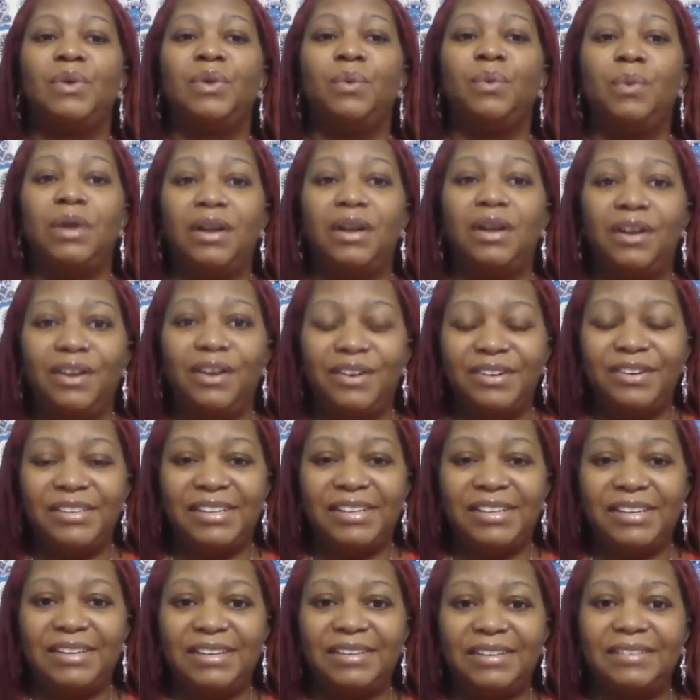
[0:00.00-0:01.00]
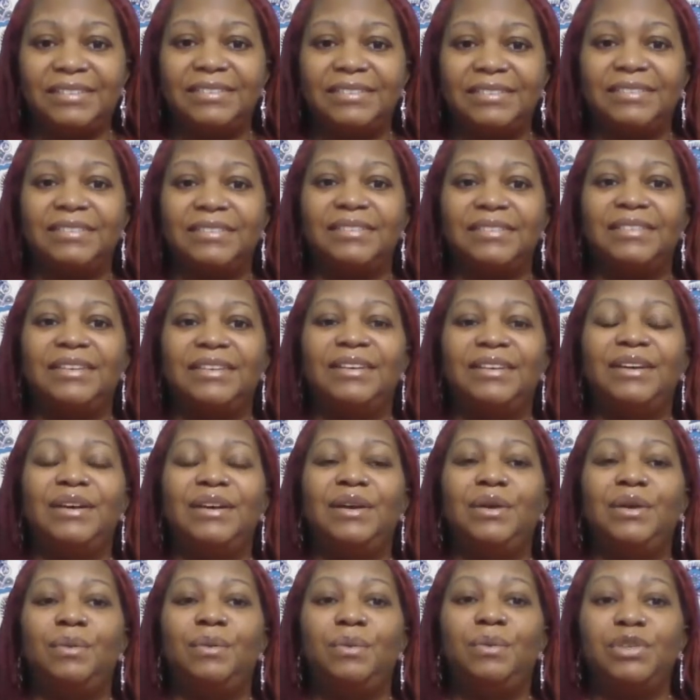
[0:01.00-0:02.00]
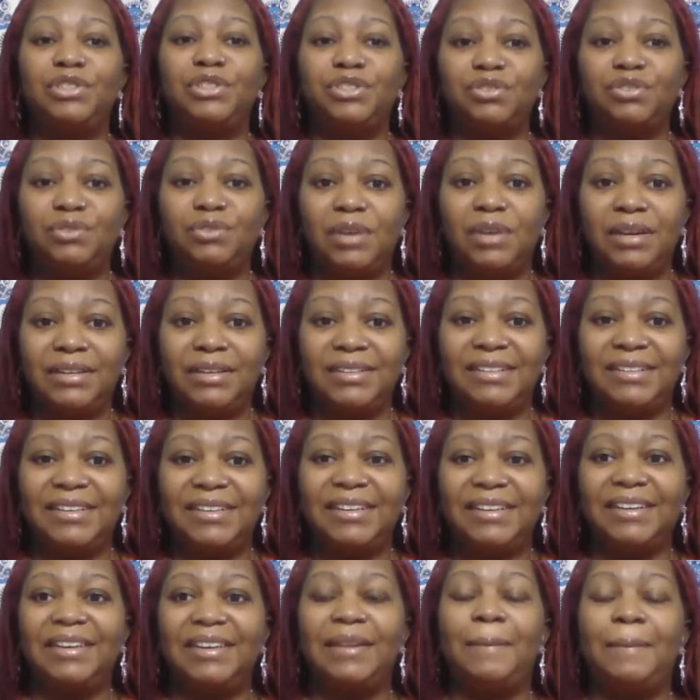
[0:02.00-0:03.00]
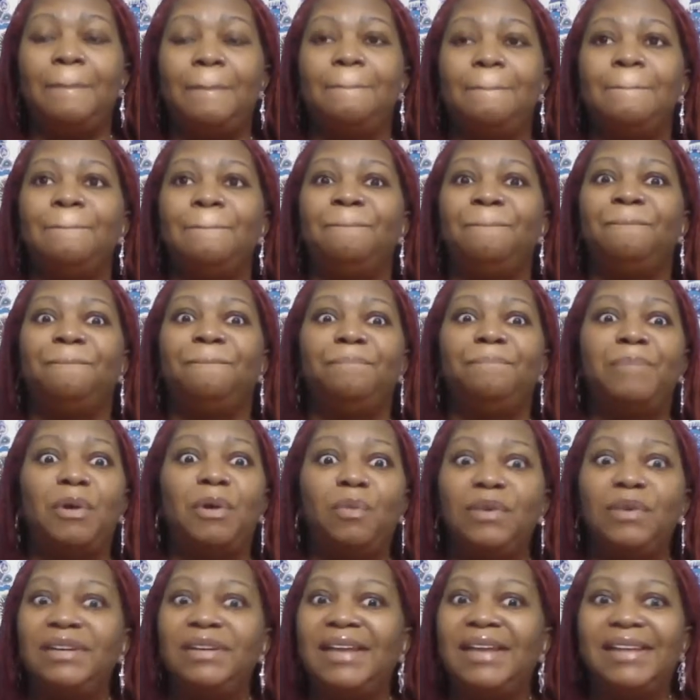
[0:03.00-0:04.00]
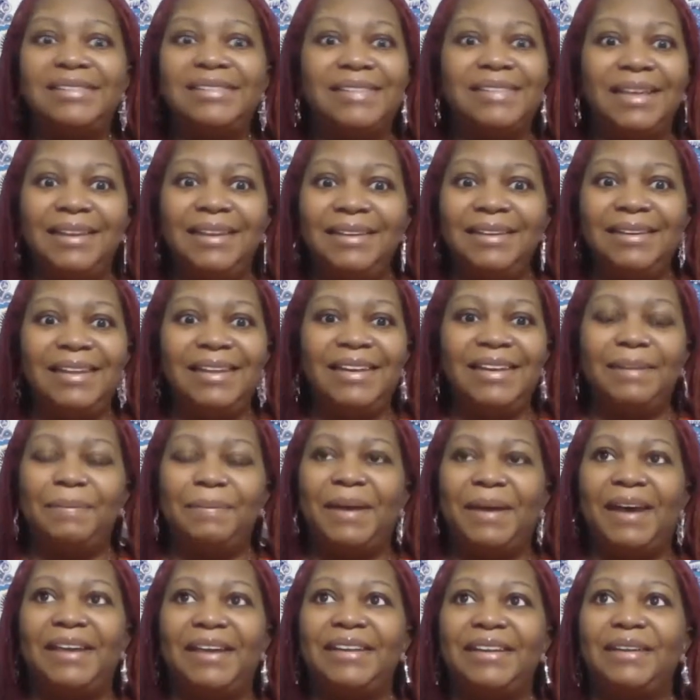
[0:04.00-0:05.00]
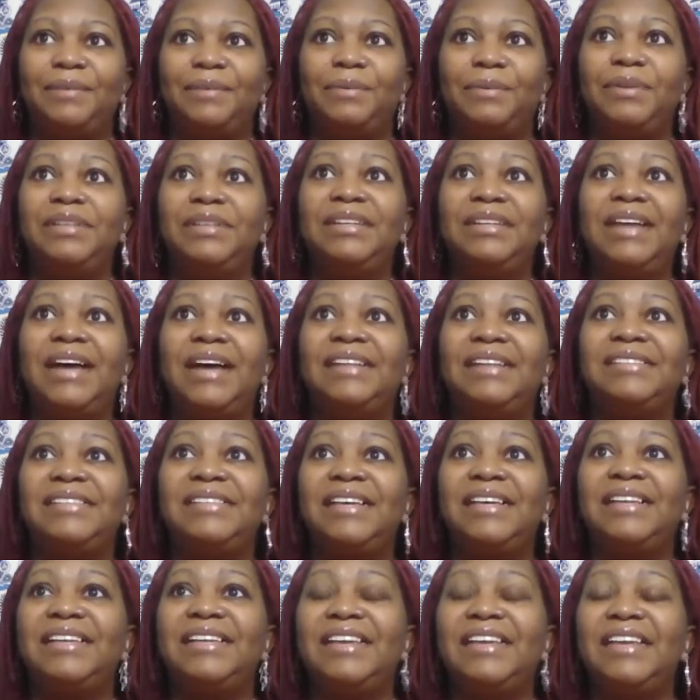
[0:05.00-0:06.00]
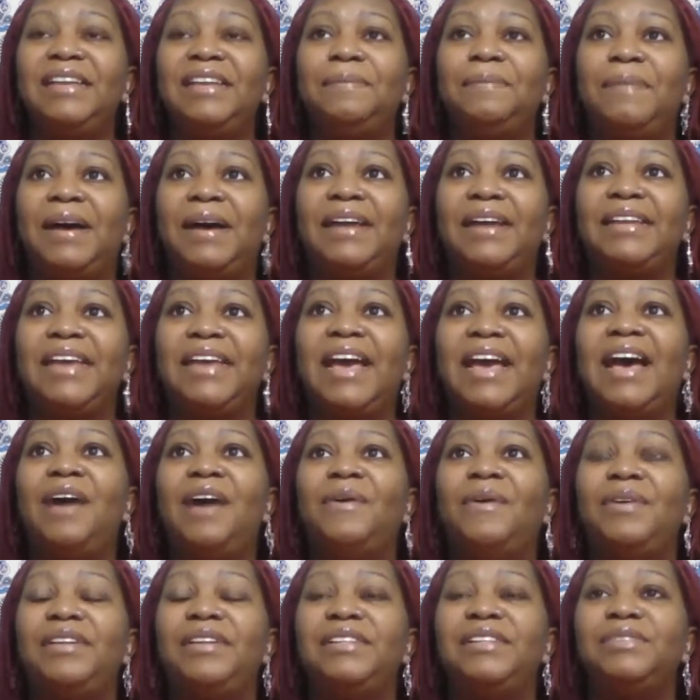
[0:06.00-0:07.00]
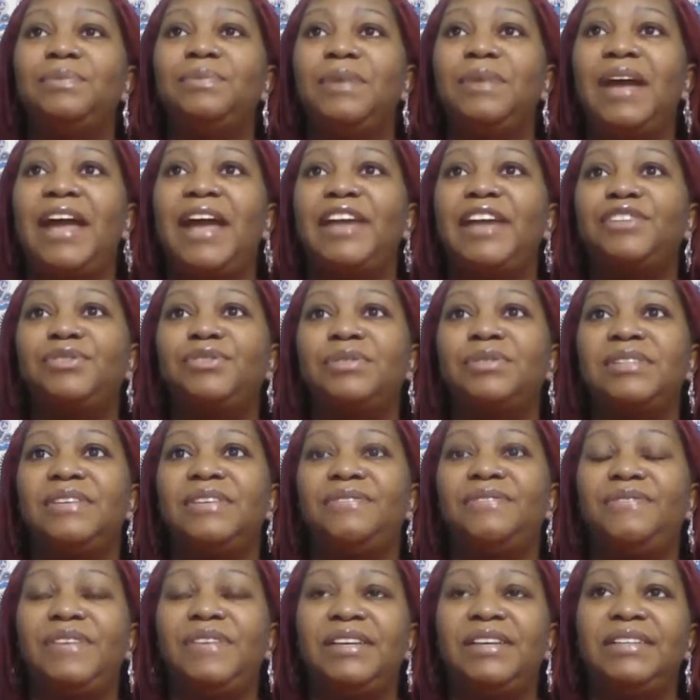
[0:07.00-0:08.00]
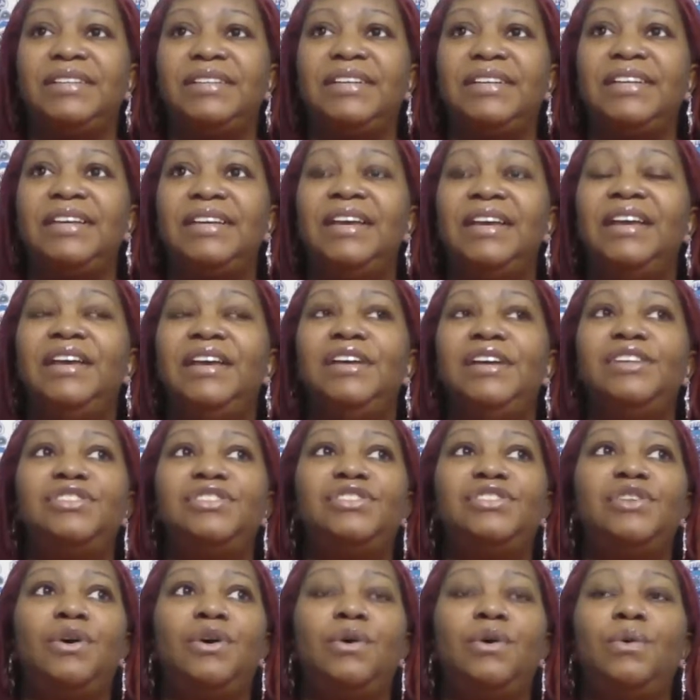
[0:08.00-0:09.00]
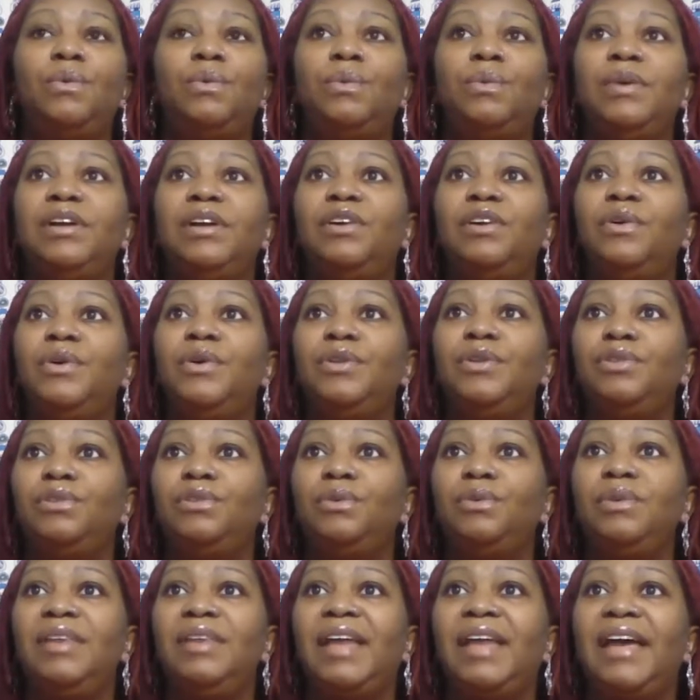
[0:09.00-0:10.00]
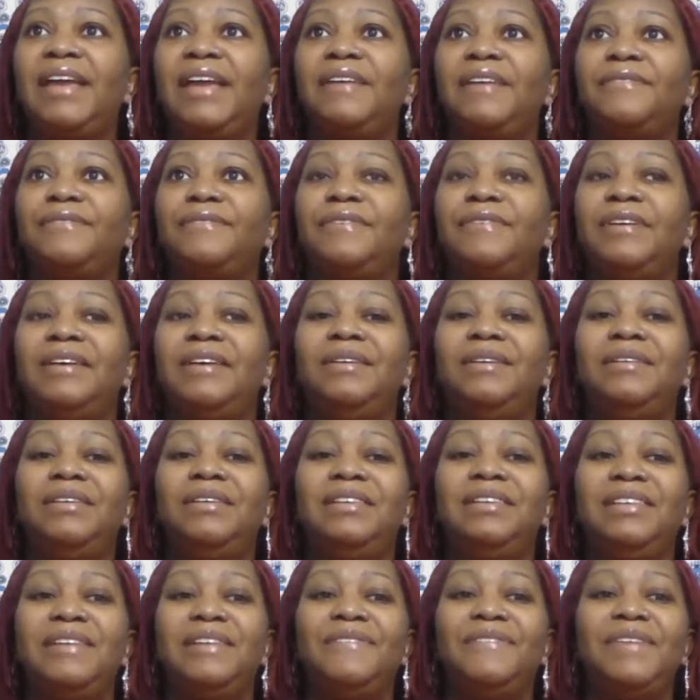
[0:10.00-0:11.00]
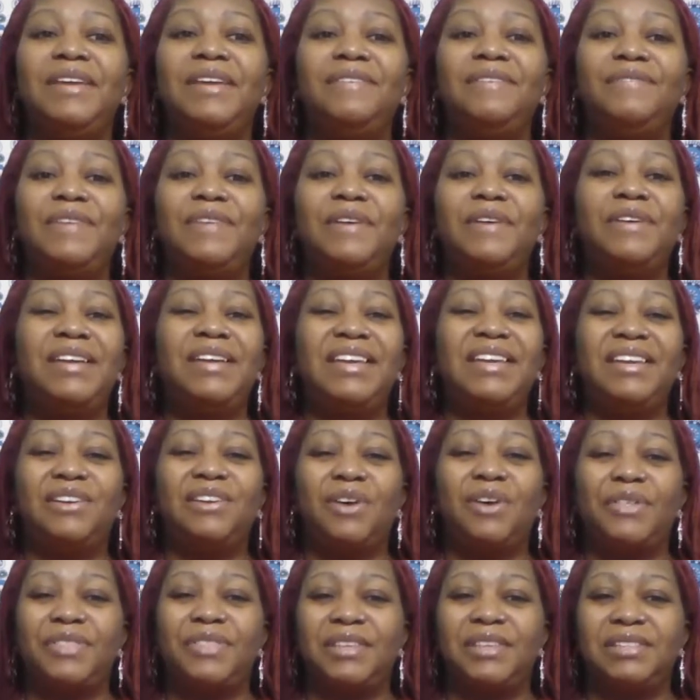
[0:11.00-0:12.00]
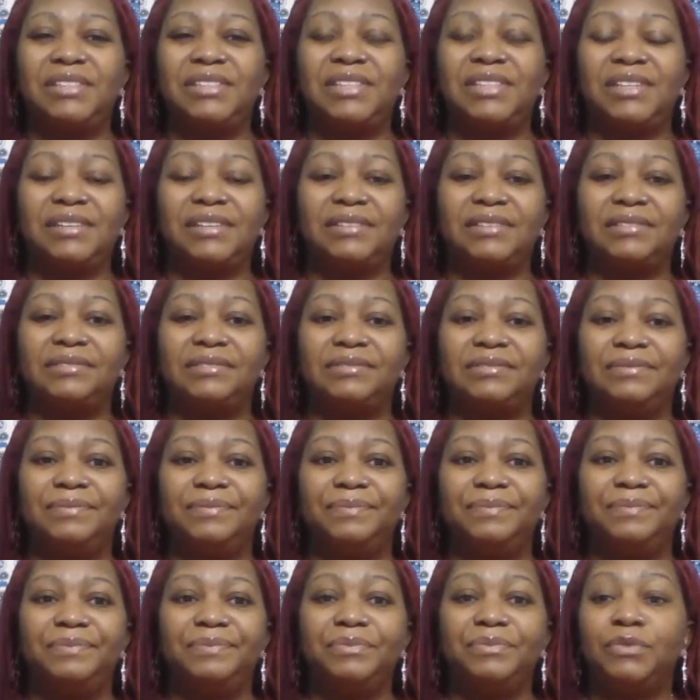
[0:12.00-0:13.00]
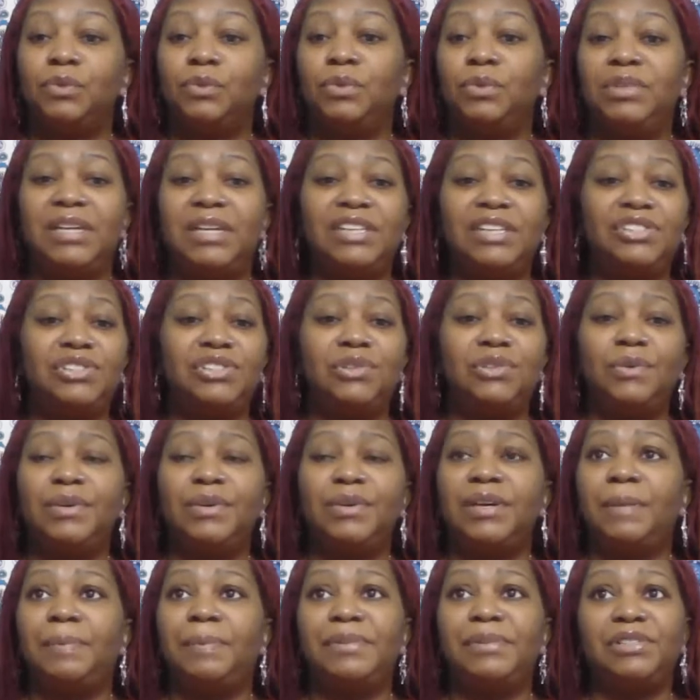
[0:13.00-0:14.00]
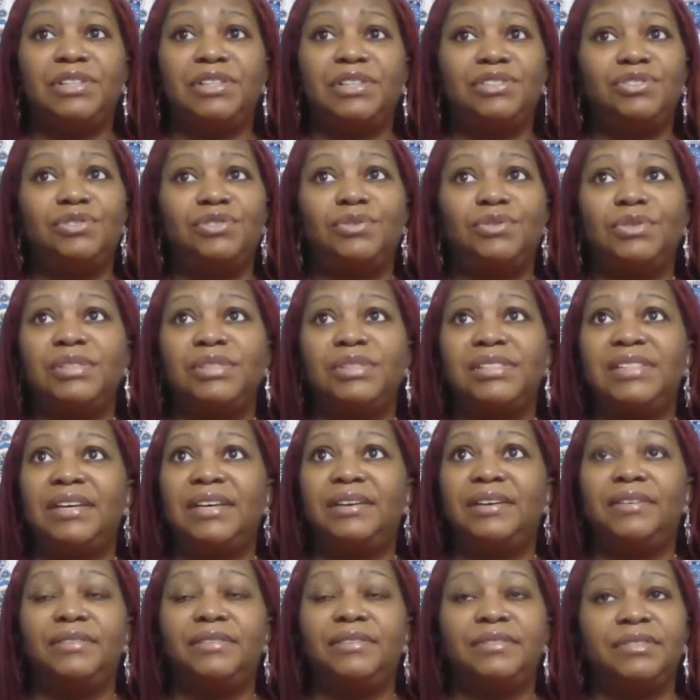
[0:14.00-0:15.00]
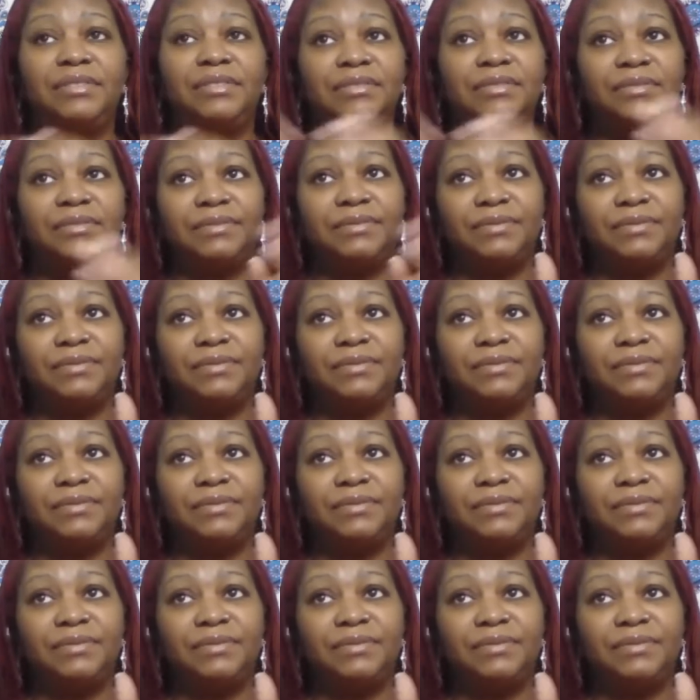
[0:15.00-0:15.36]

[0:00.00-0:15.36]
We're hurting. We're struggling. But we're not telling anybody. We're not telling anybody how it is we're actually feeling. So we're going through life living very inauthentic. We're not showing up as our truest selves.